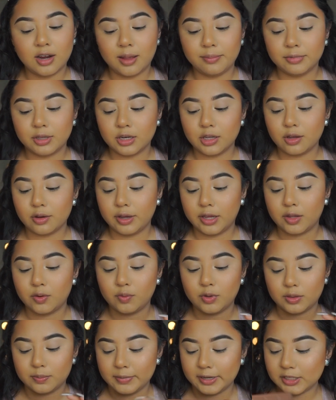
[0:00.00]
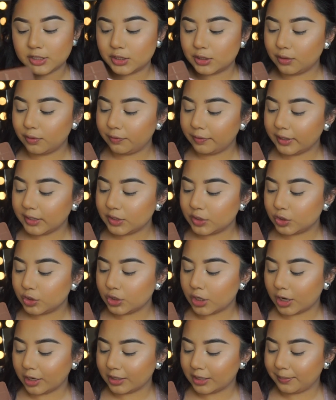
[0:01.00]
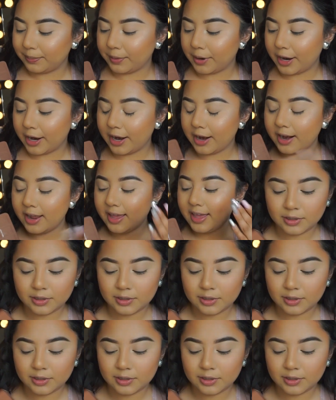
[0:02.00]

I'm gonna go in with my Too Faced chocolate bar.